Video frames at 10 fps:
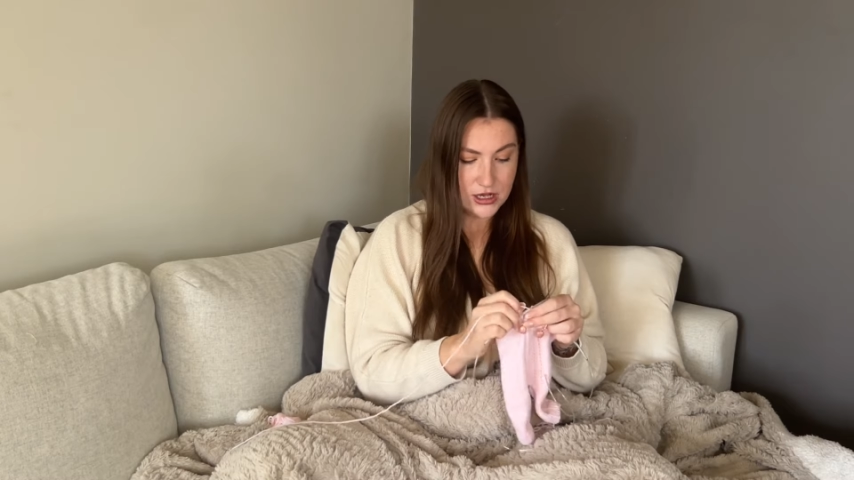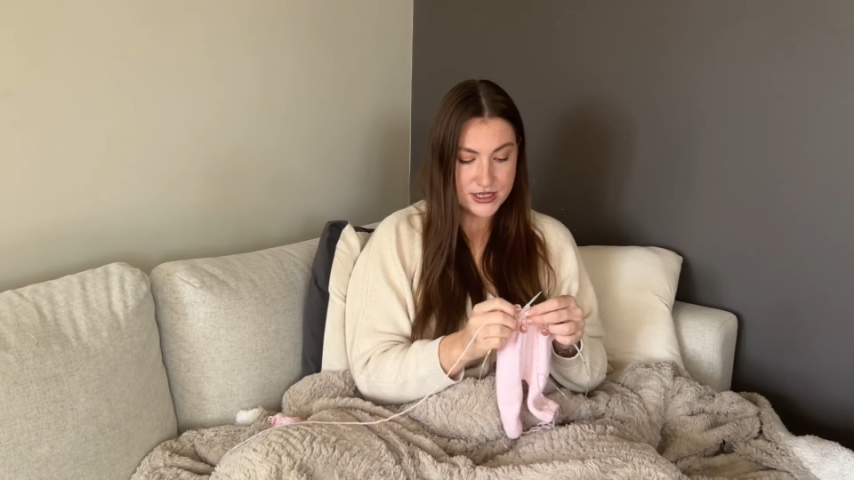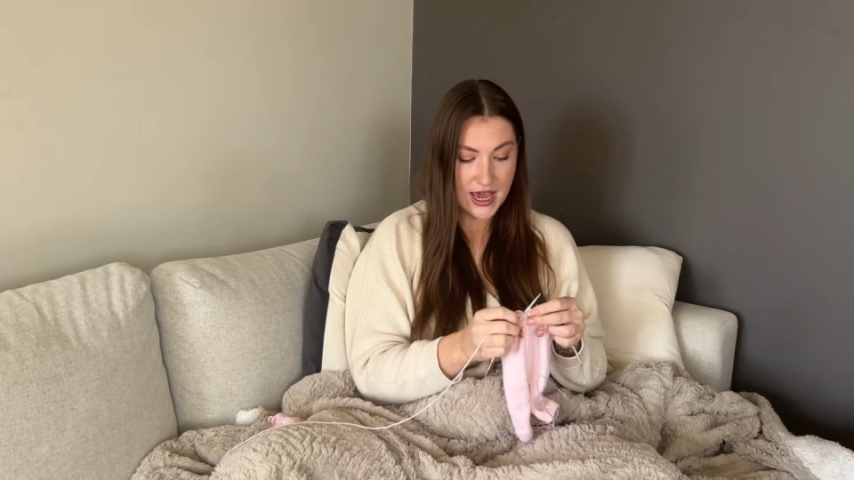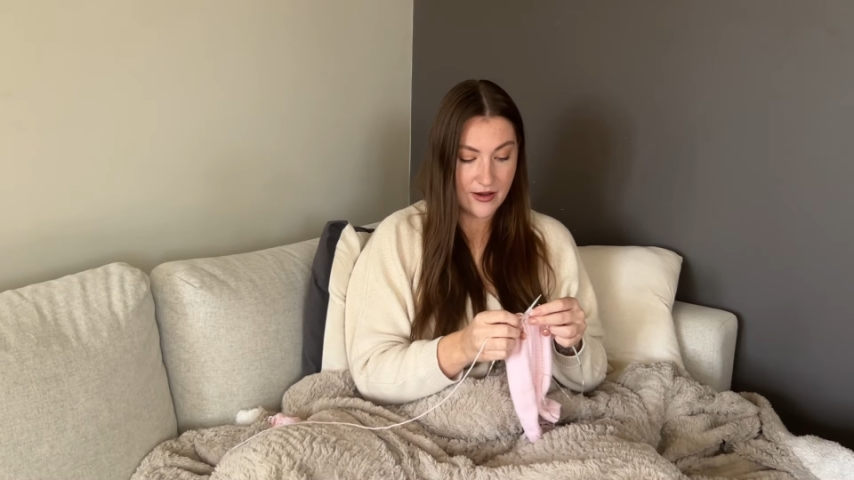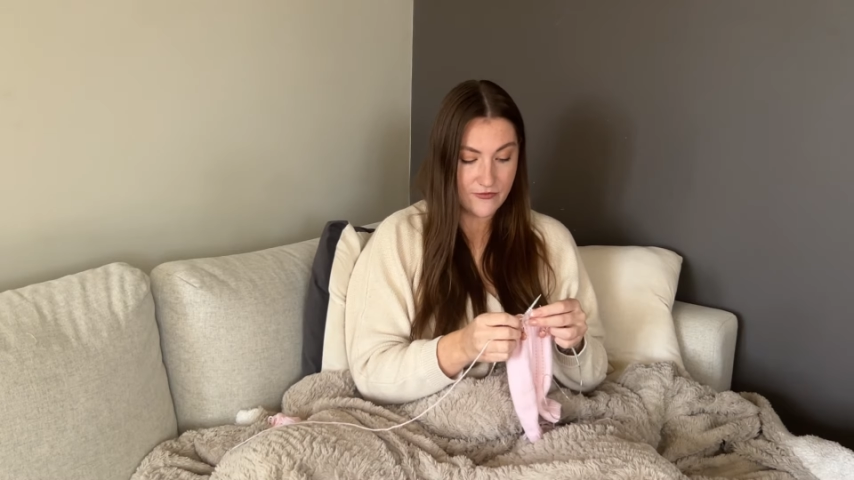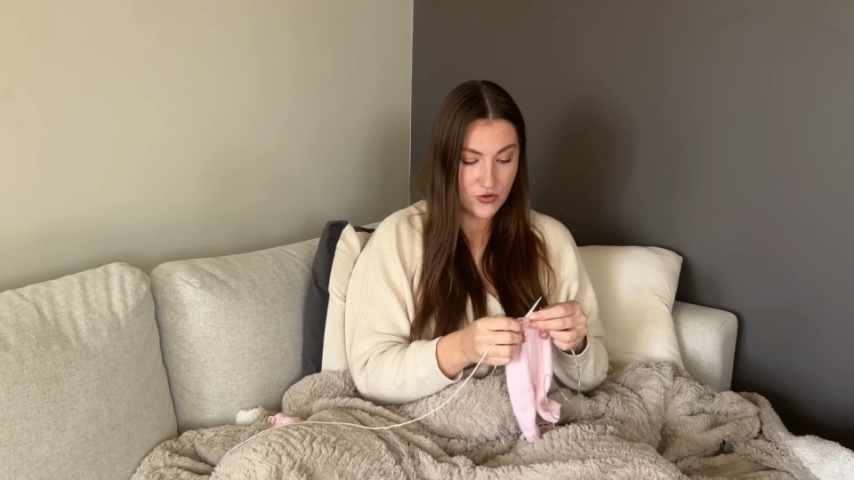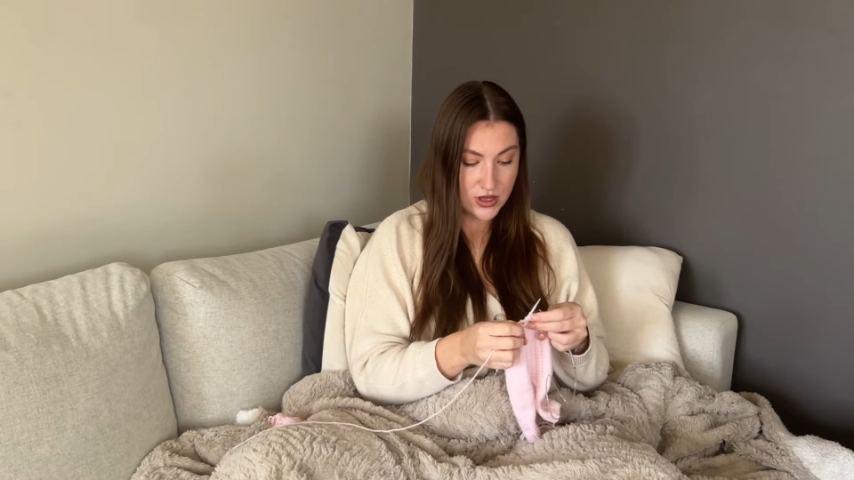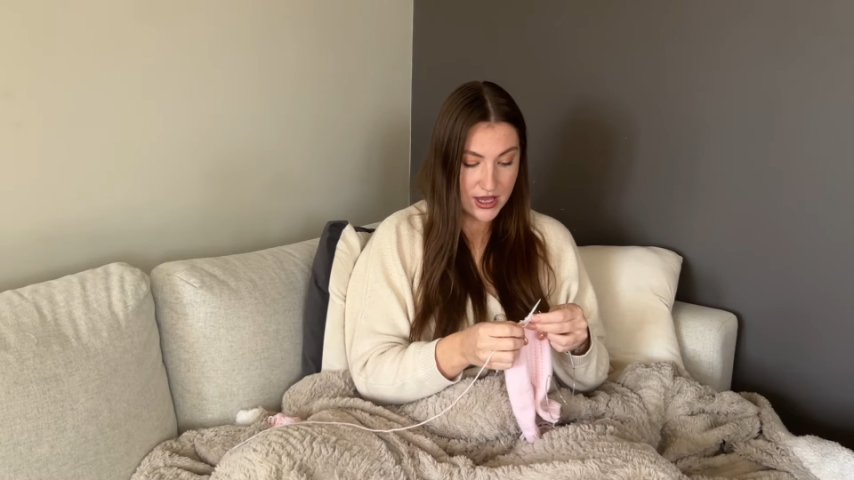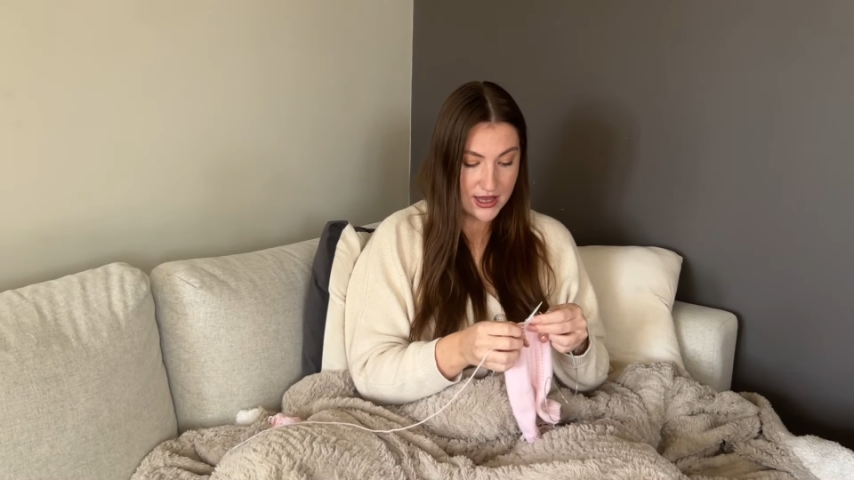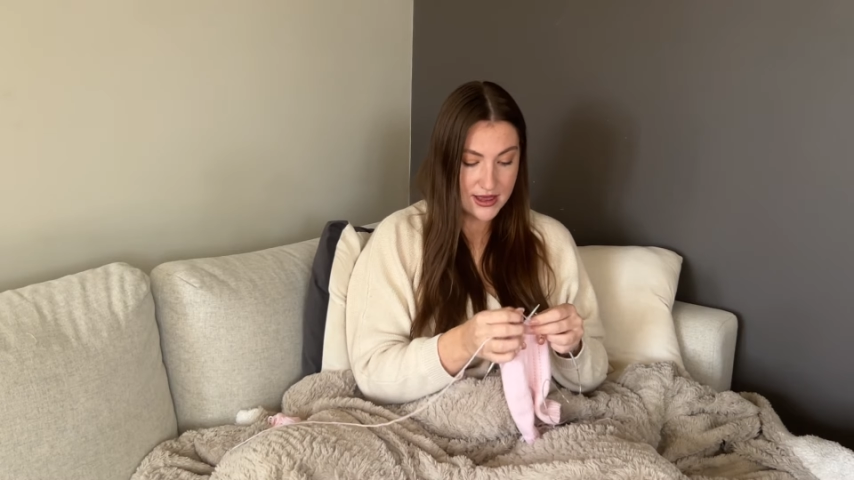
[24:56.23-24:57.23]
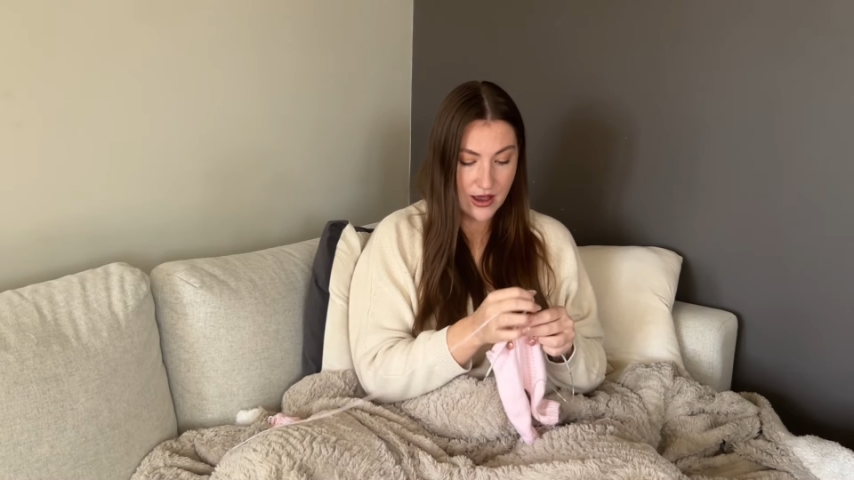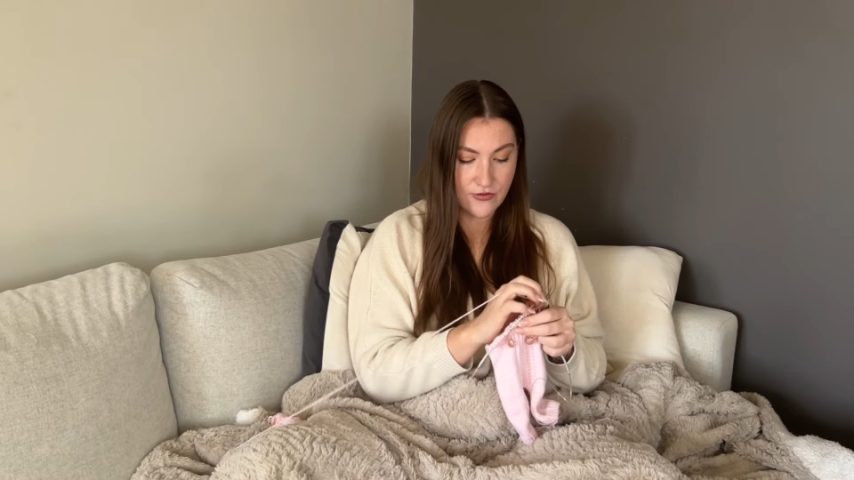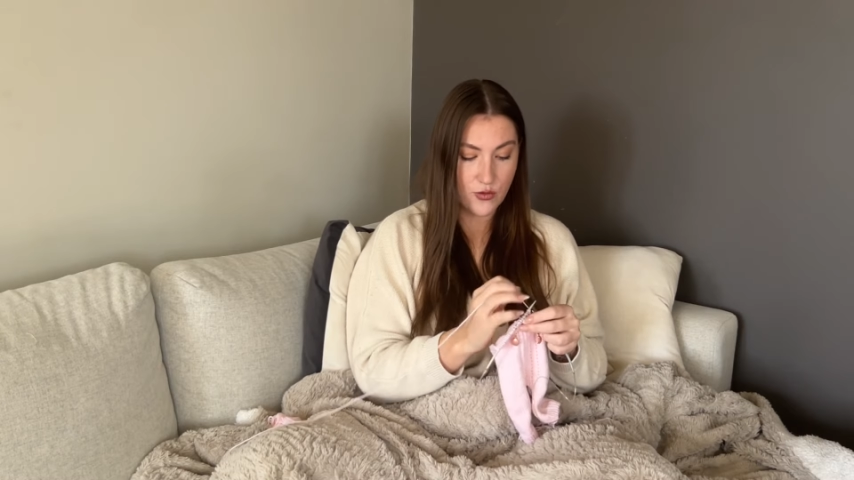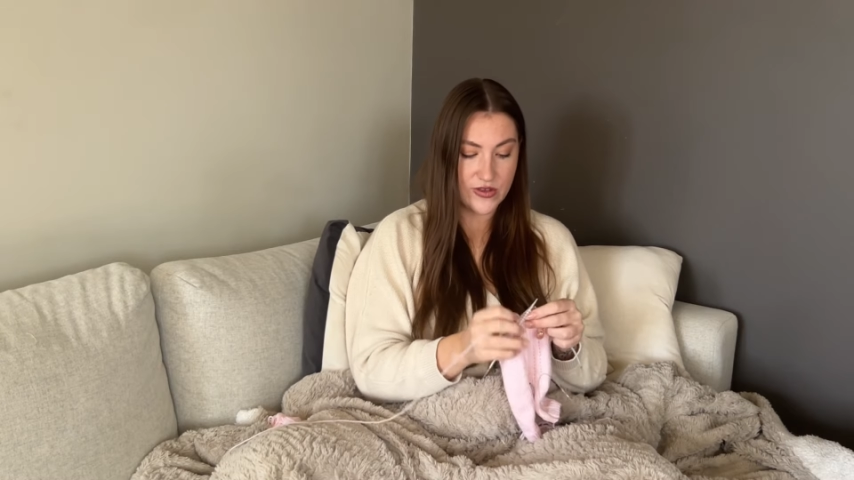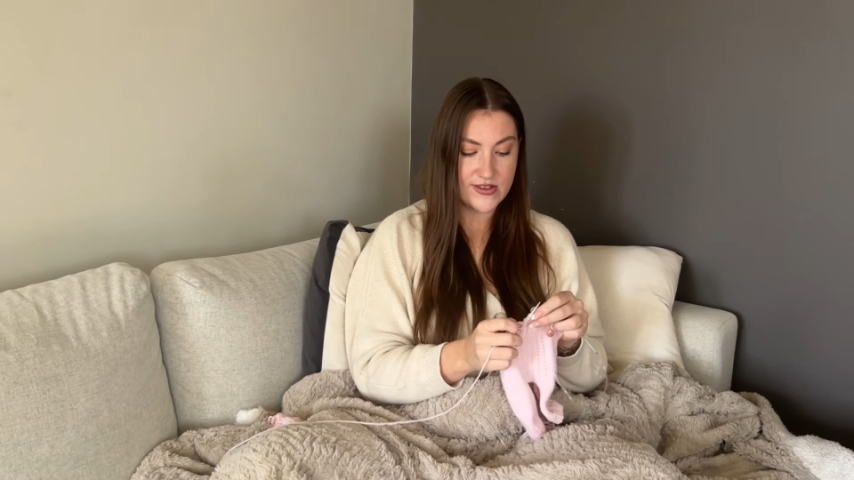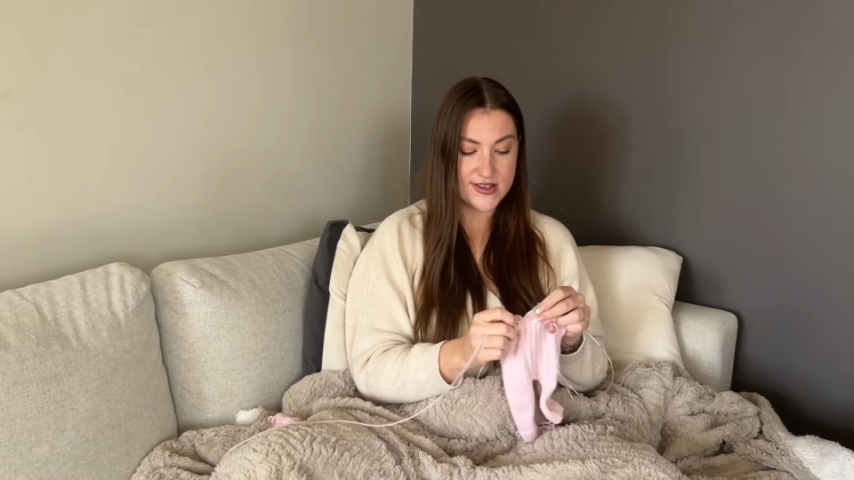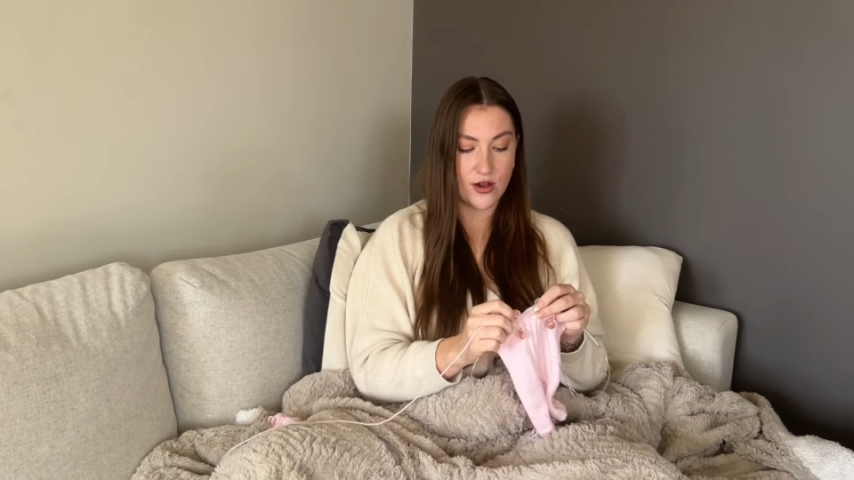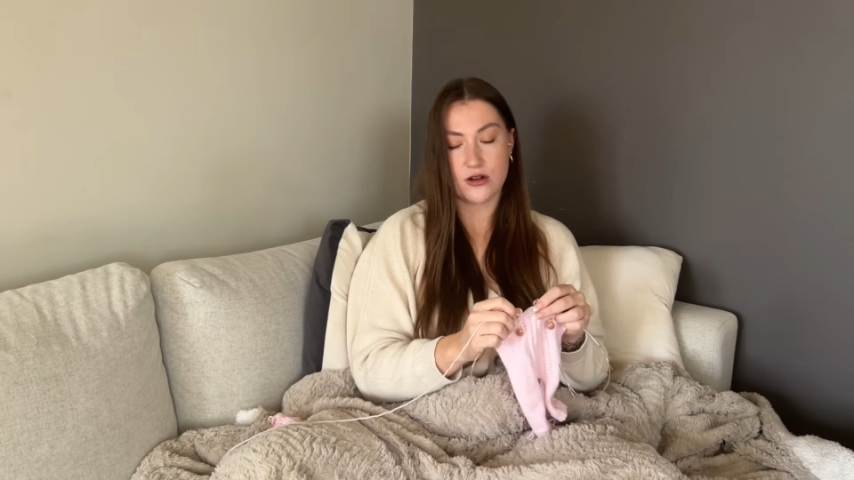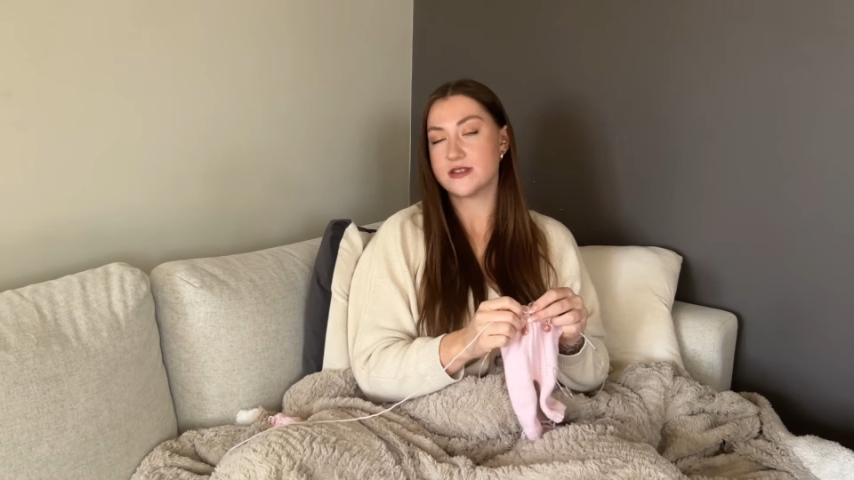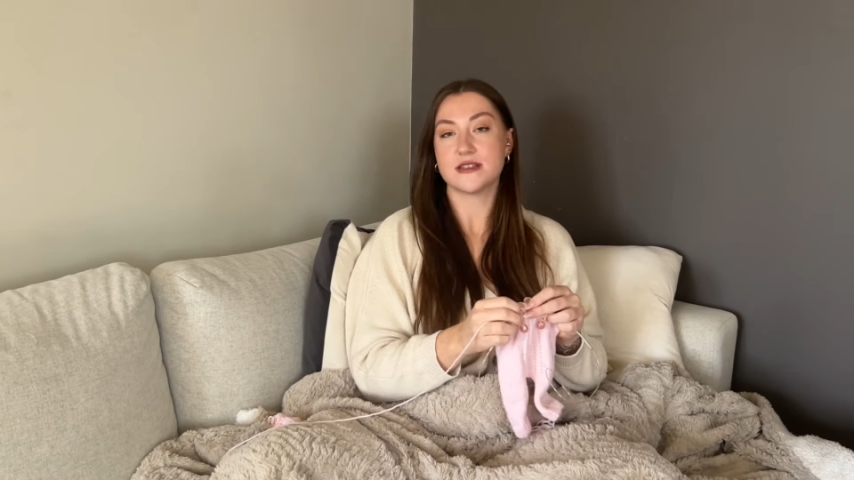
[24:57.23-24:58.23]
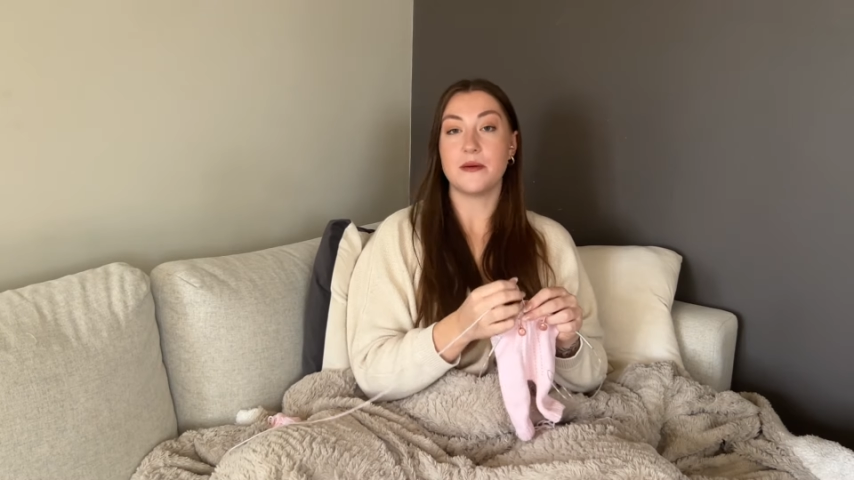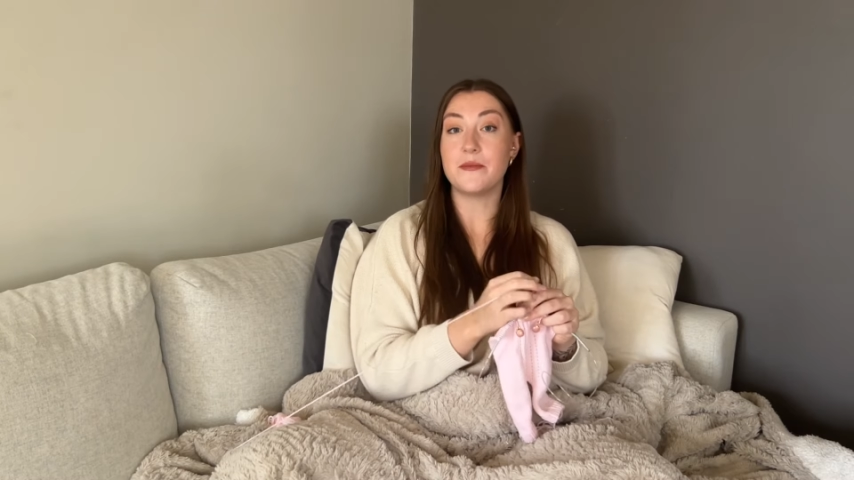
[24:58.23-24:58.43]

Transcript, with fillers: So yeah, I'm falling in love with socks